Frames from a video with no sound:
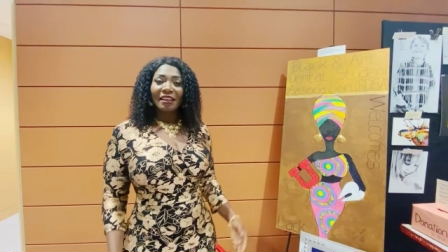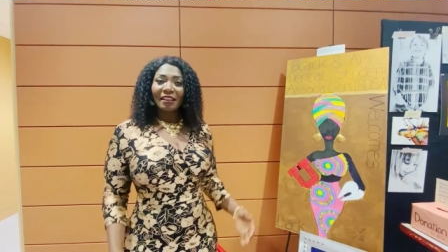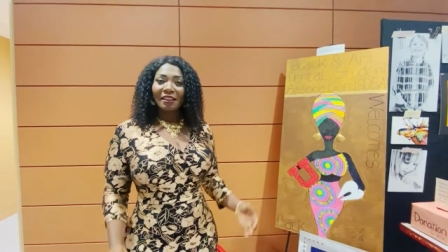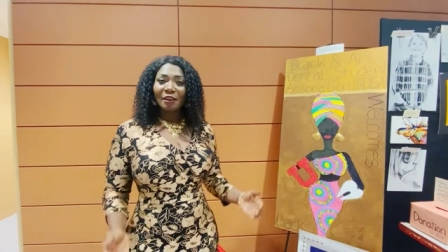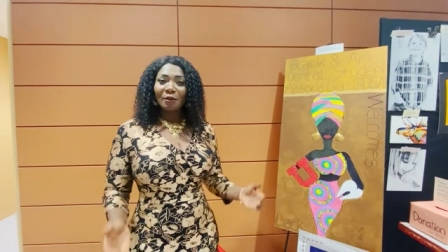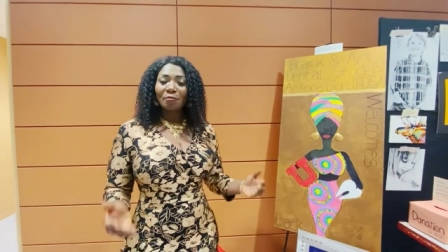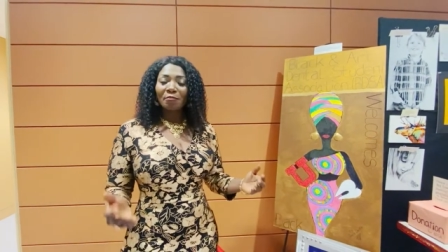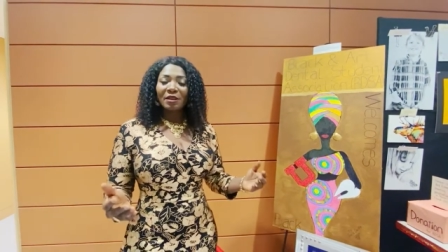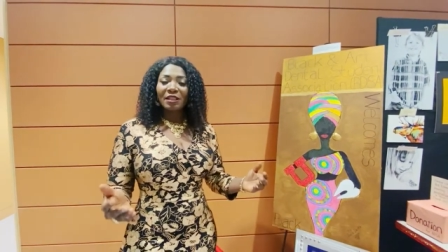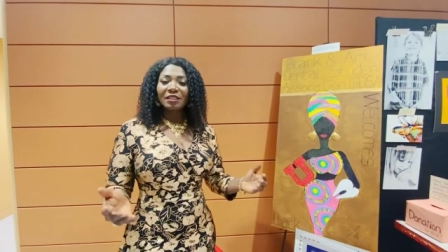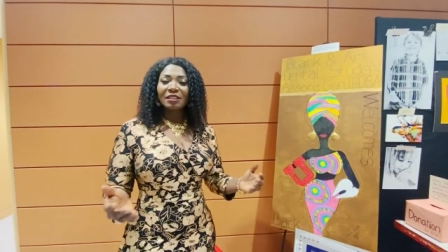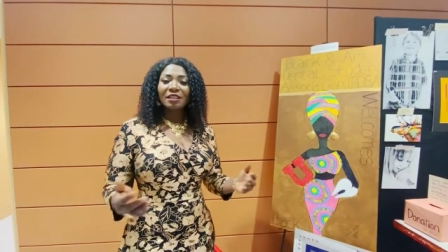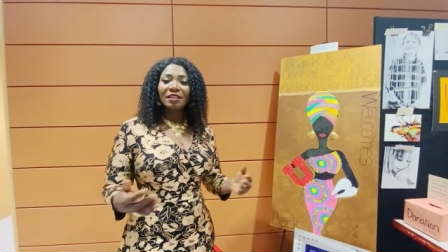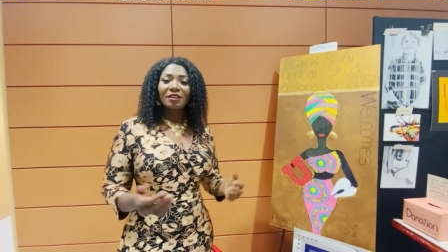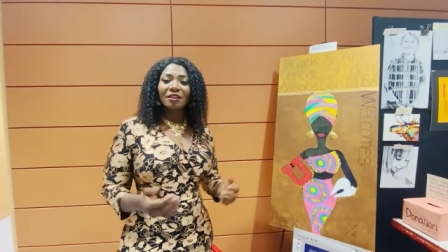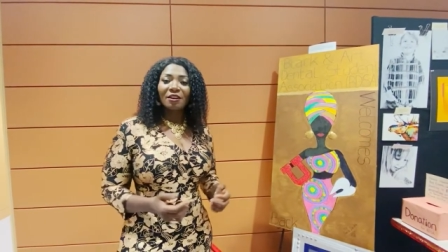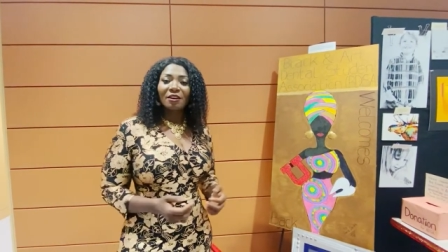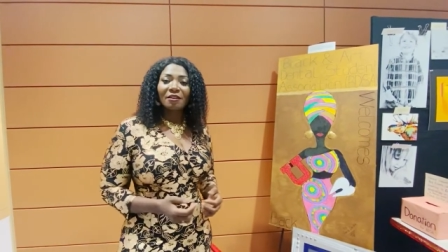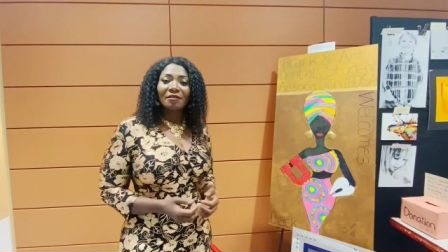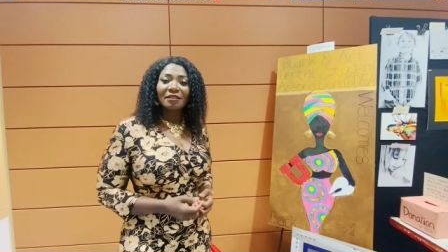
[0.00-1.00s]
The
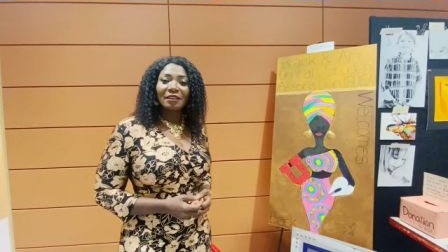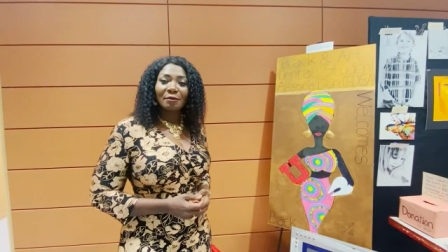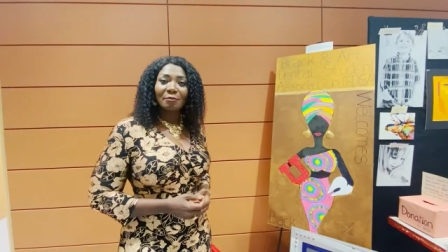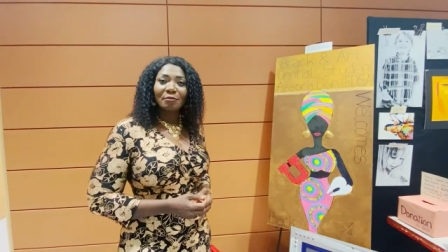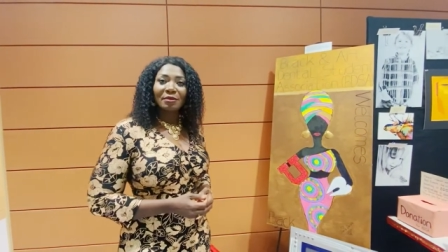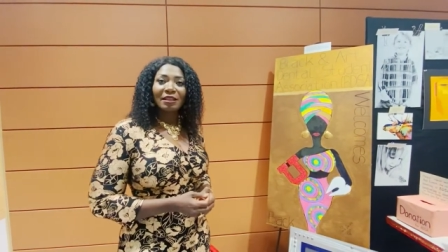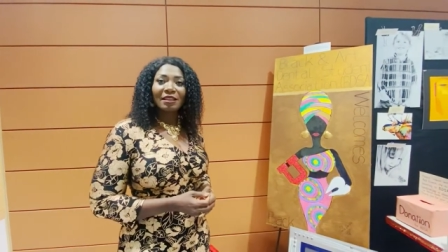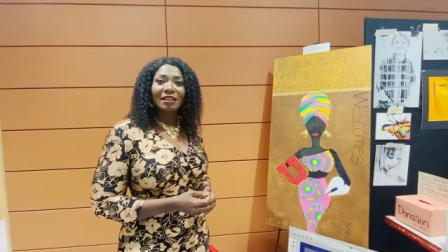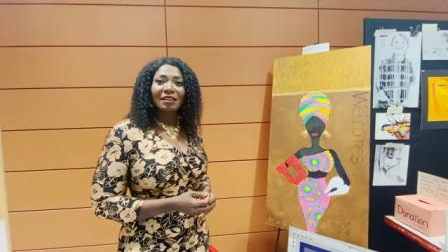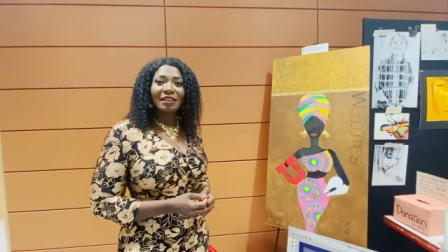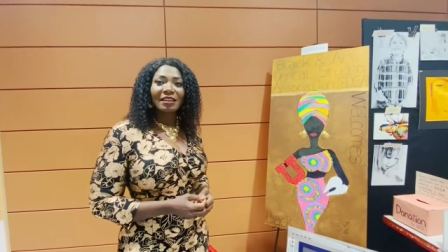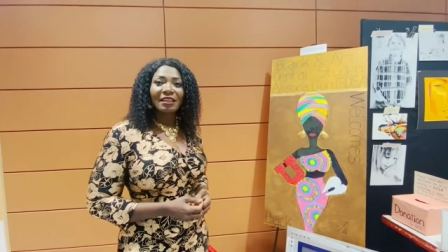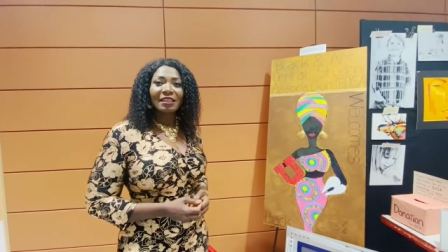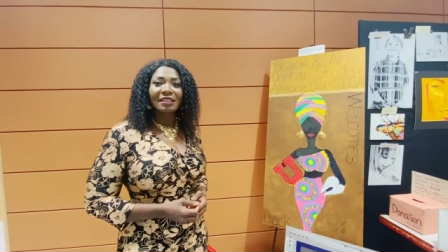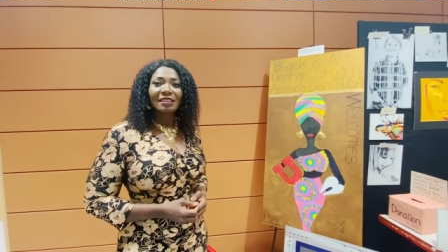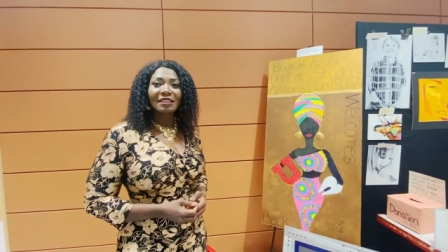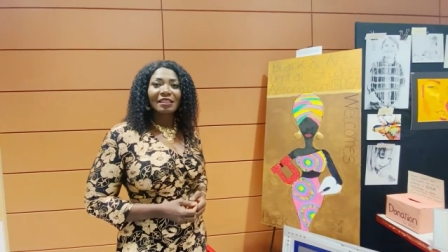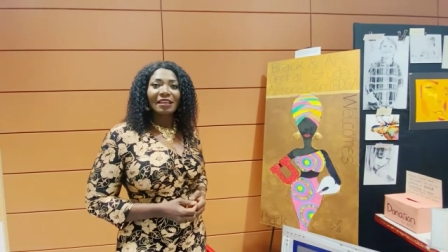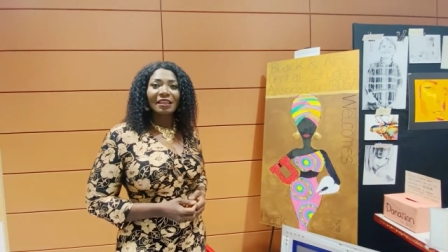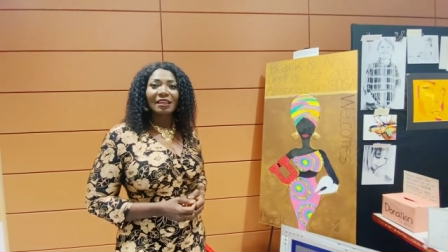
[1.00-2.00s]
mission of the
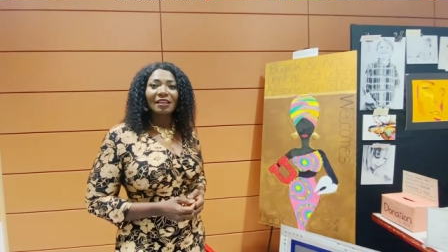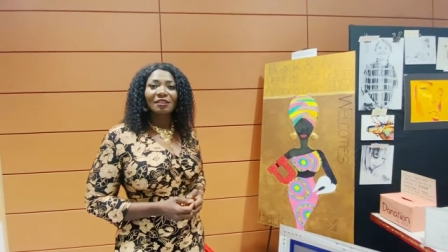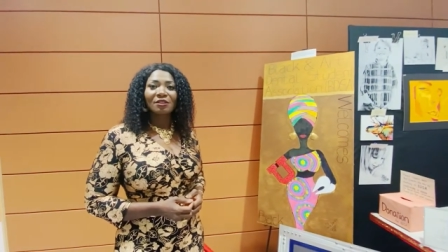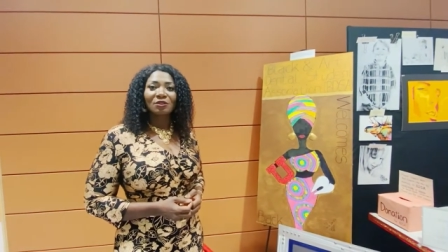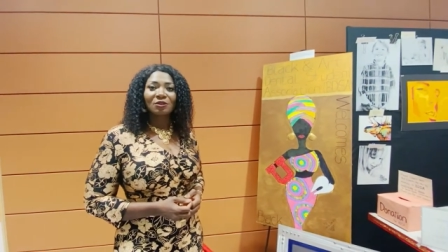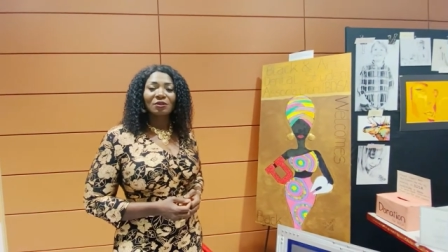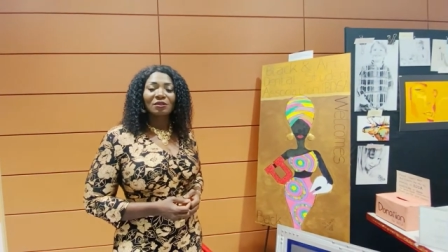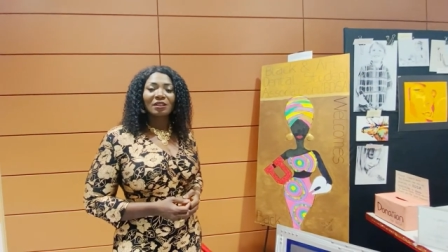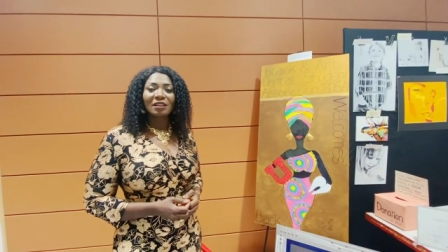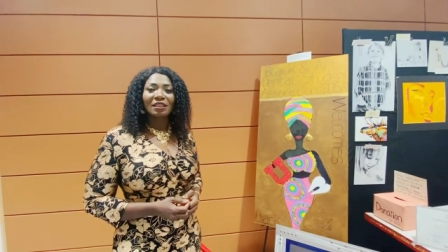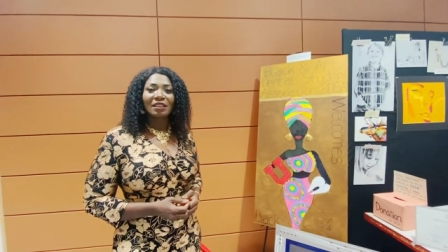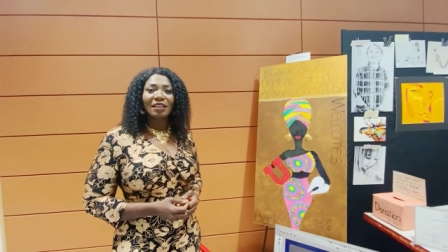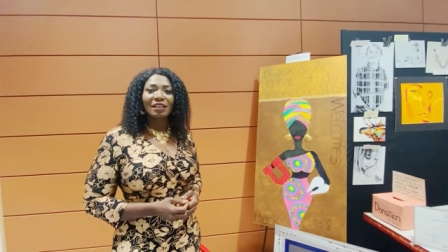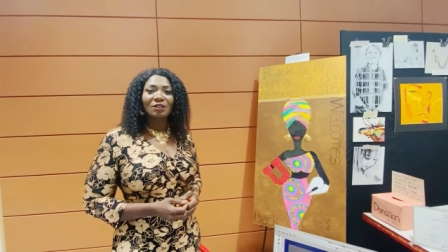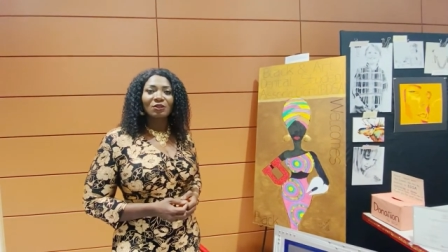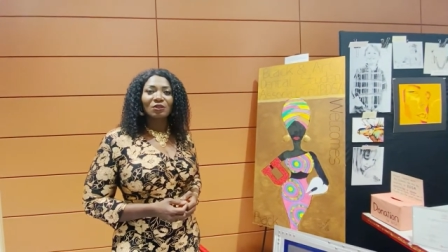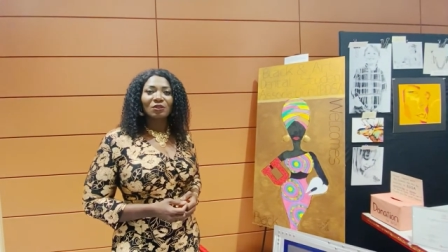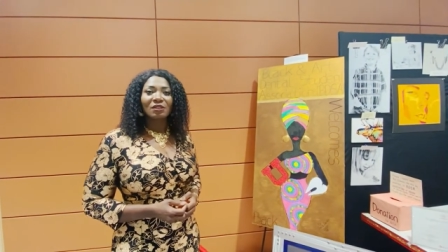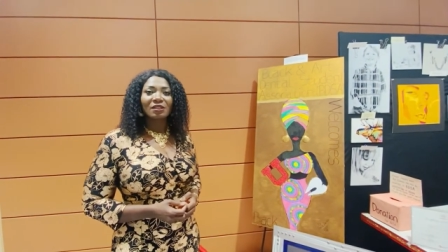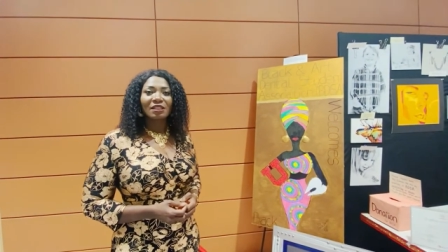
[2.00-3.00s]
BDSA Student
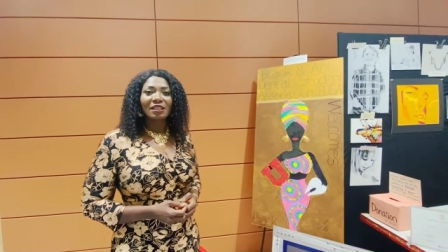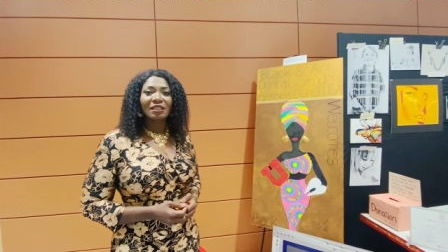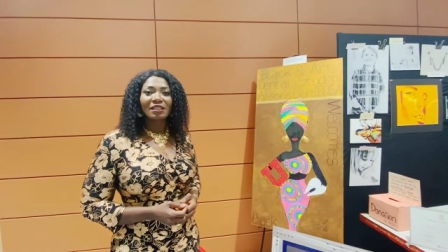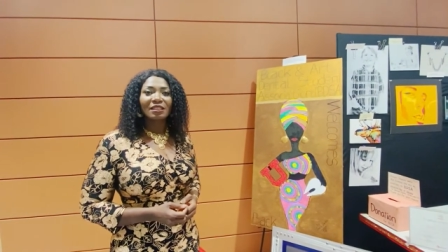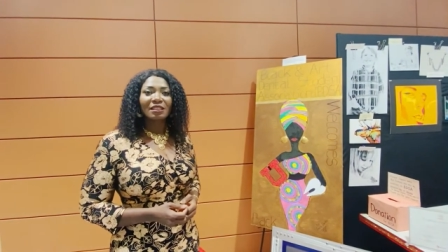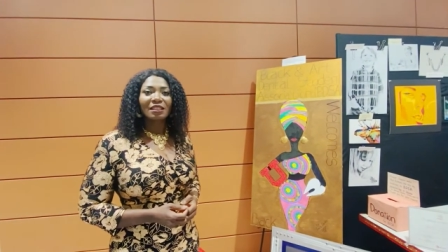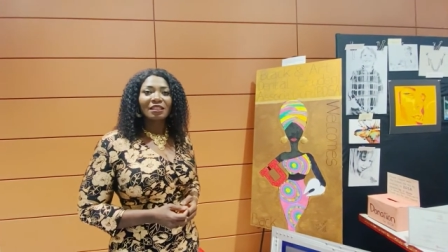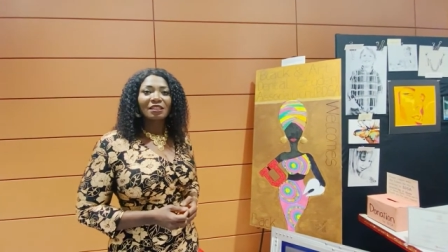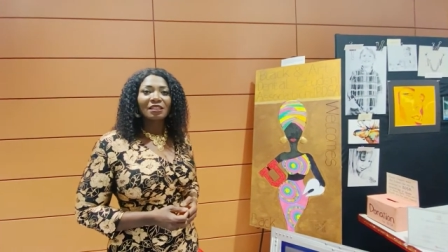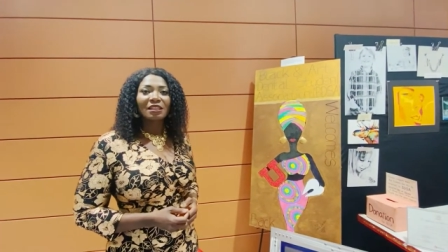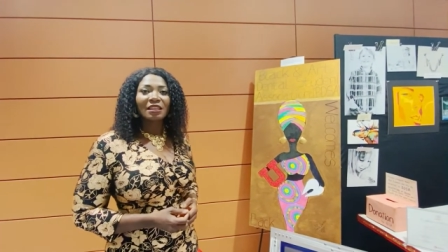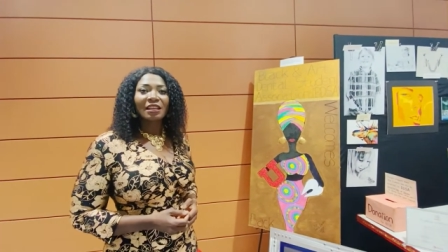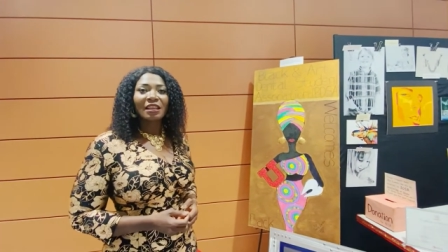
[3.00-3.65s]
Association